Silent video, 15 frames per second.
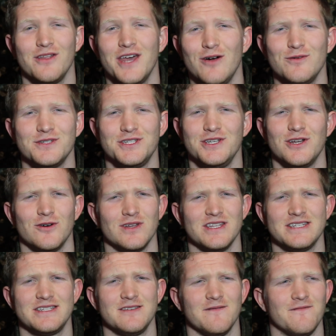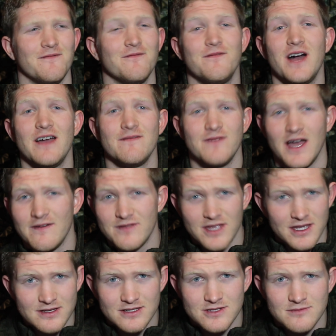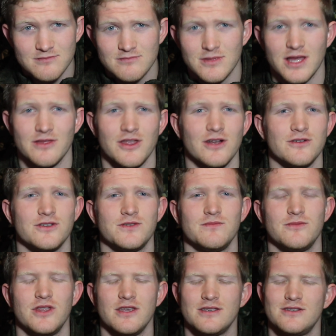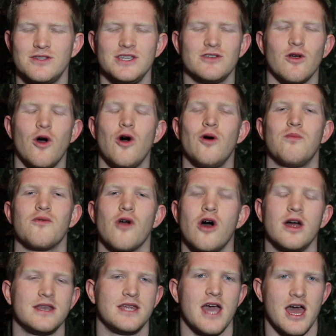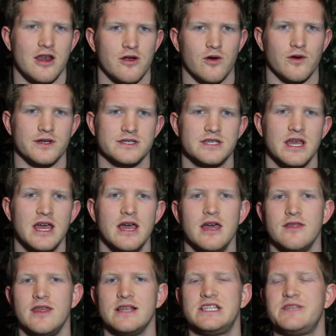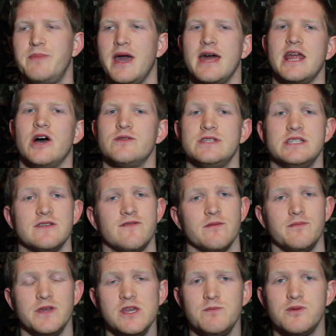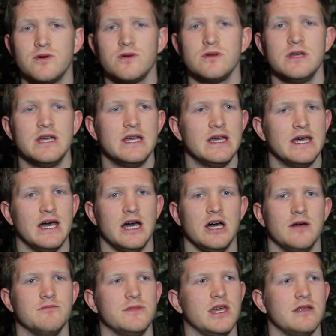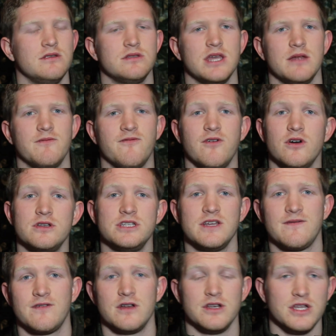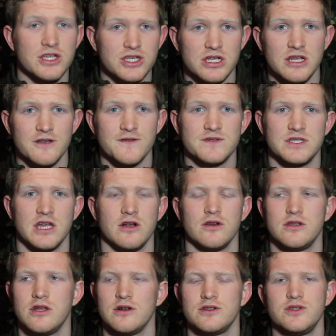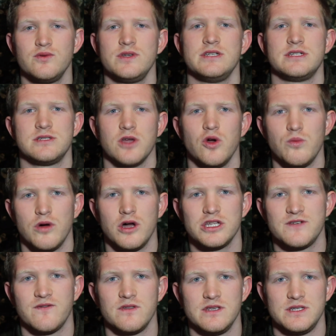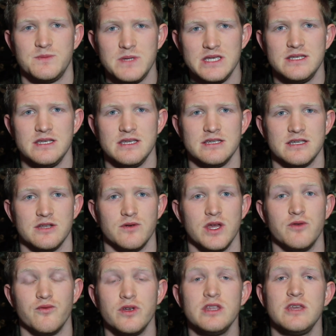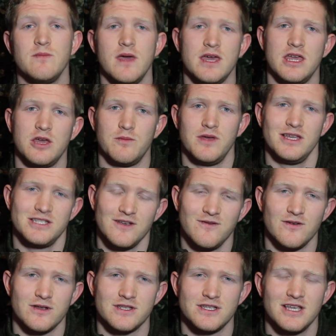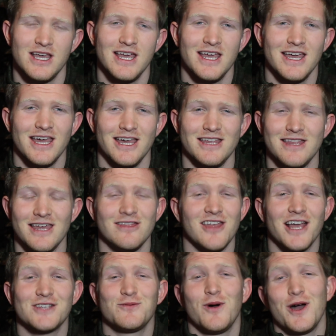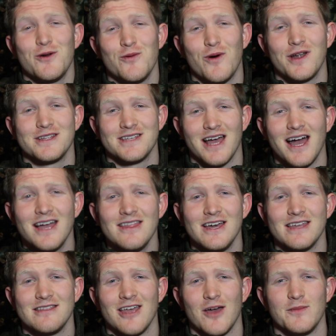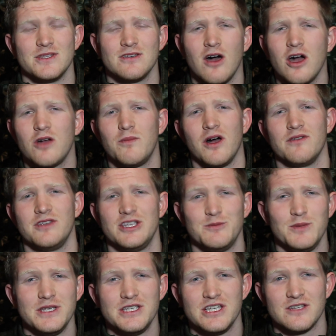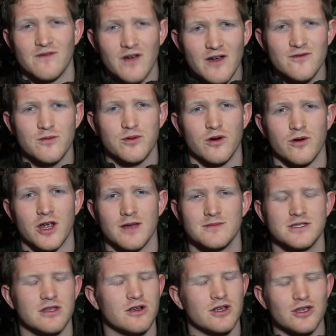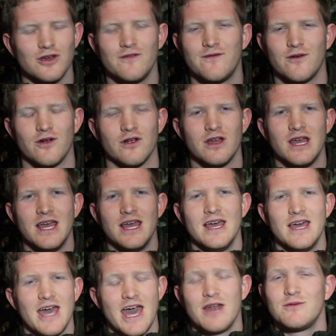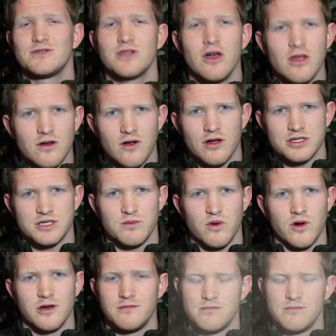that was a list of five things, these are all broad categories that span out to different people, that fund different initiatives that are doing so much for these species and really making a big difference. And that's why we wanted to highlight them and talk about these species survival programs. They're good for animals all across the board.